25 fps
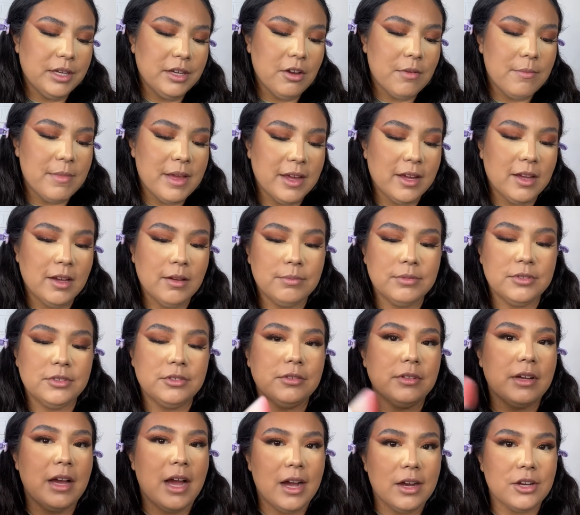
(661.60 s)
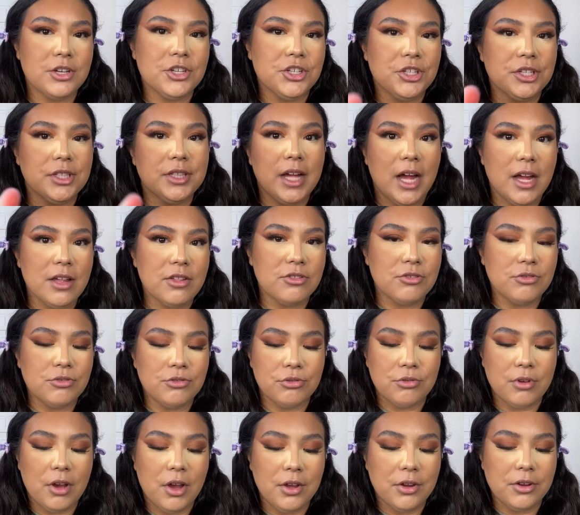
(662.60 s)
your makeup to actually last you
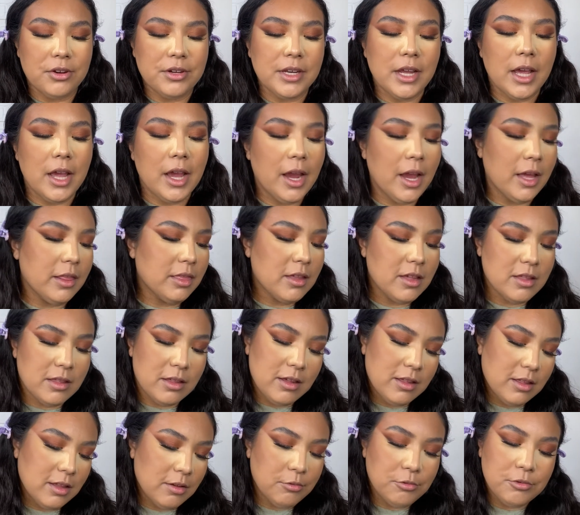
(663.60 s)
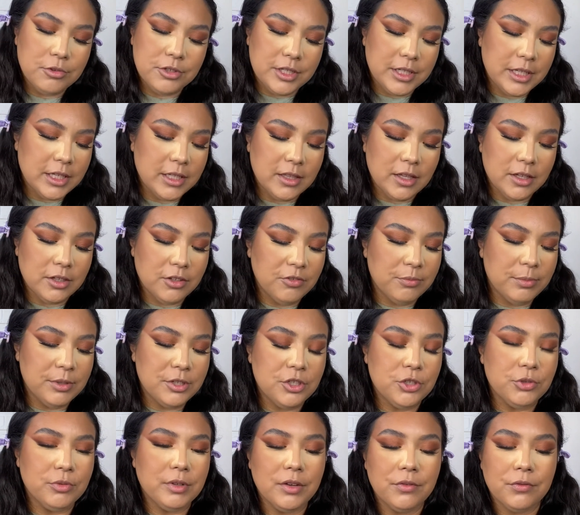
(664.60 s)
throughout your day, and this is a routine that you've been
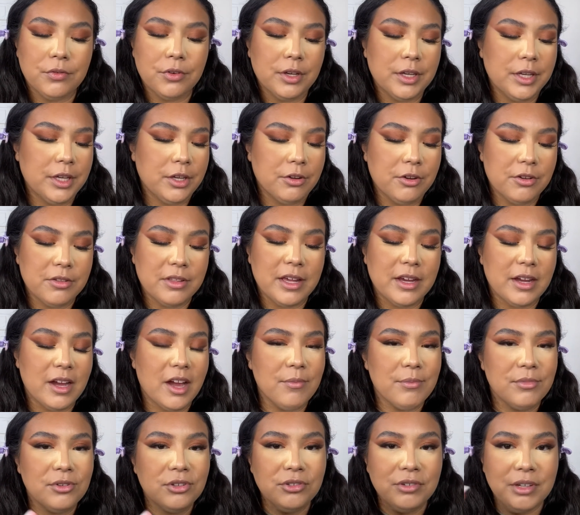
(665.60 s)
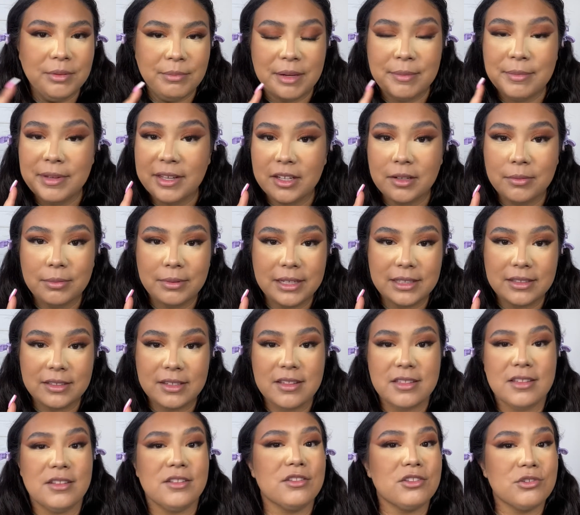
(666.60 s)
doing for years, like I've been doing my makeup like
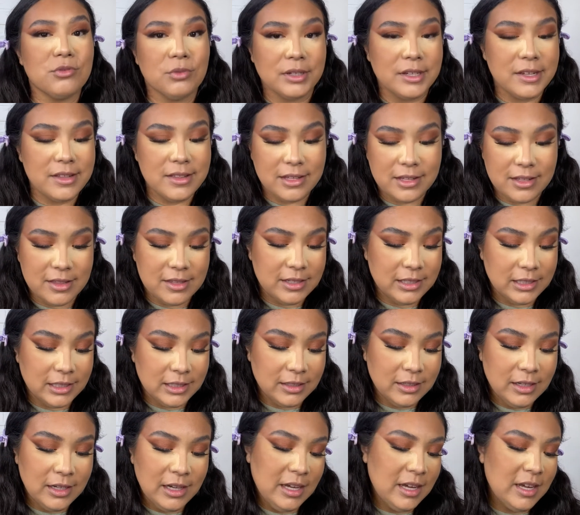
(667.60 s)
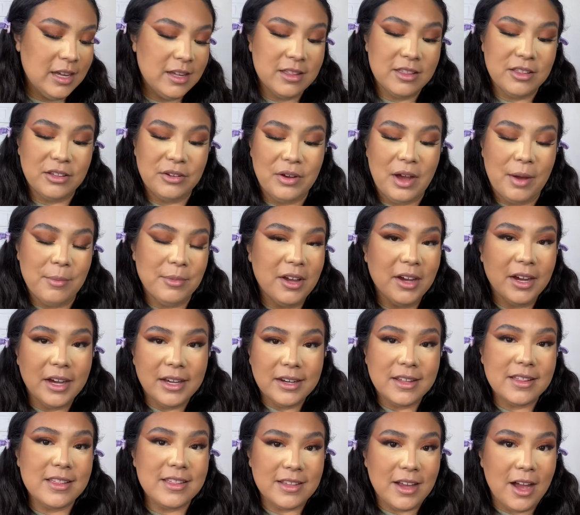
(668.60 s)
this since 2016, so I'm not
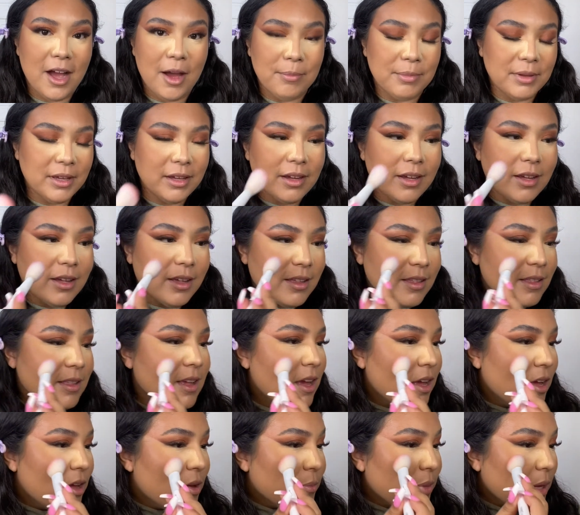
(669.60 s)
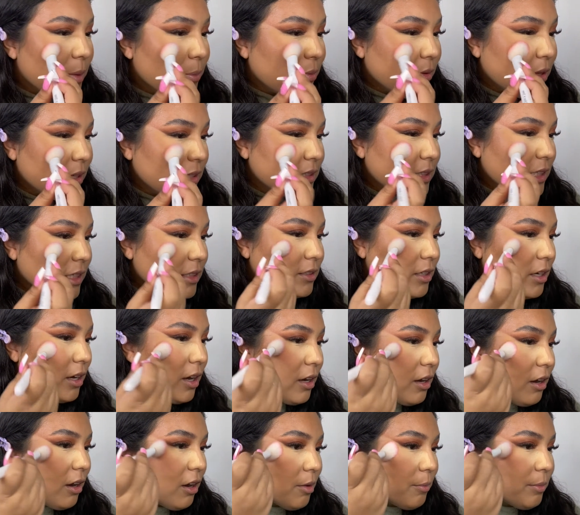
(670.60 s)
gonna stop because people on
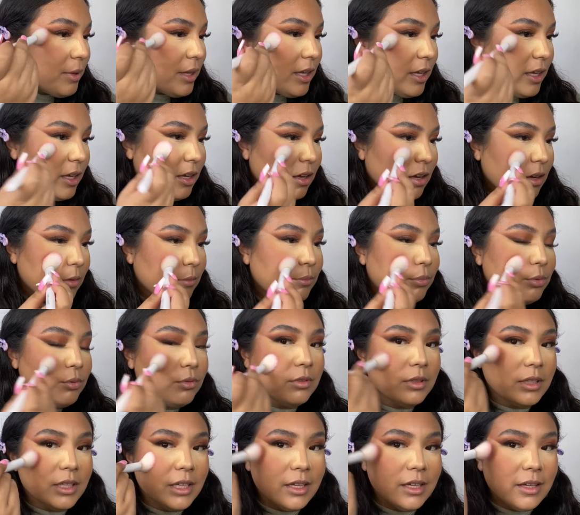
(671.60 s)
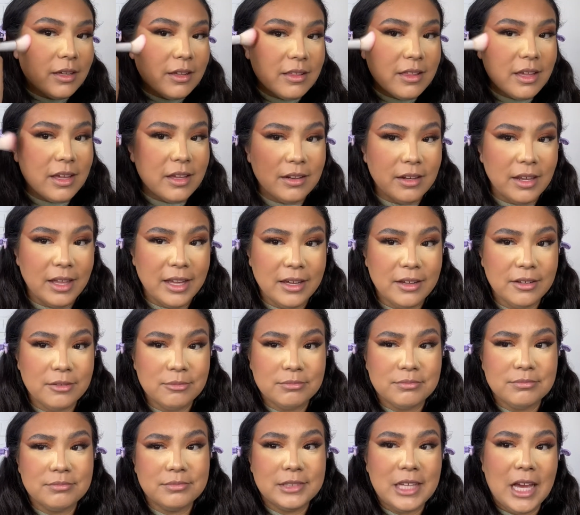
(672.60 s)
TikTok are being bullies and like
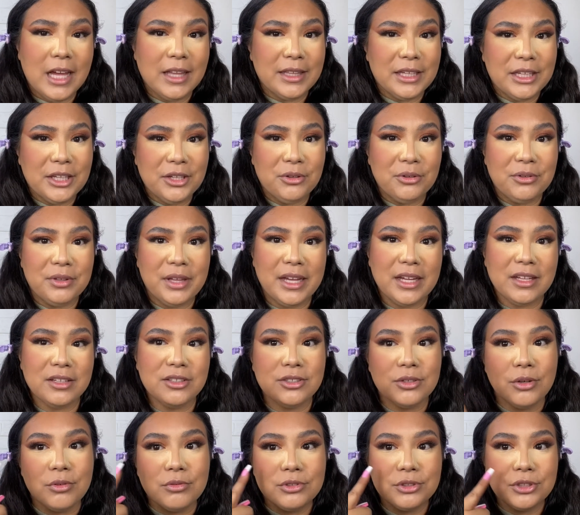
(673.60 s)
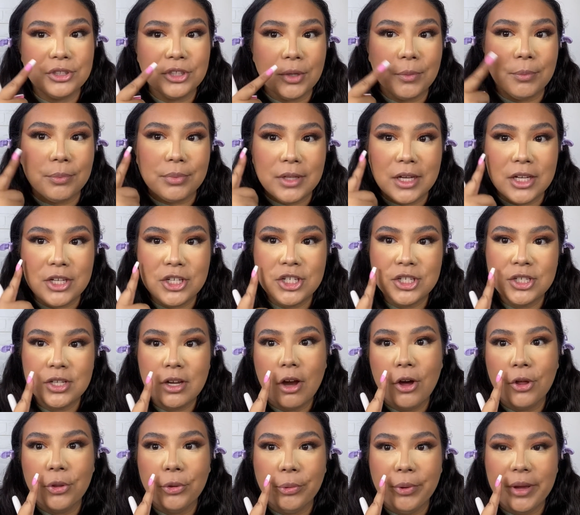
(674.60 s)
telling you like don't do your blush
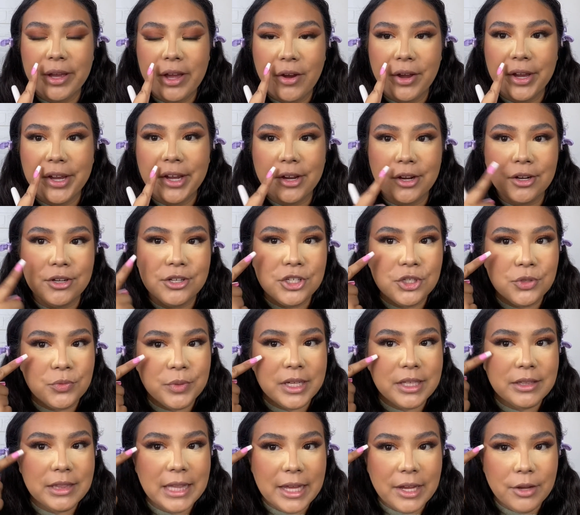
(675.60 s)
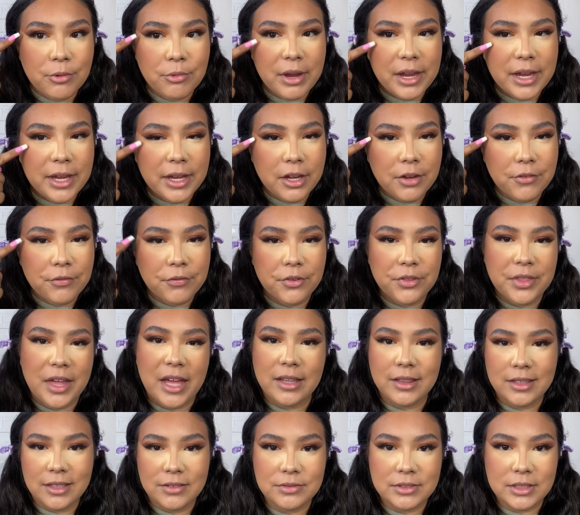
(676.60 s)
all the way out here, do it like right here for that
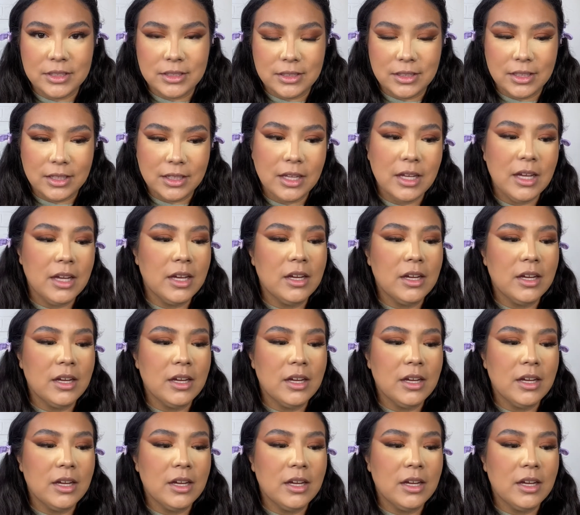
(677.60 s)
lifted look.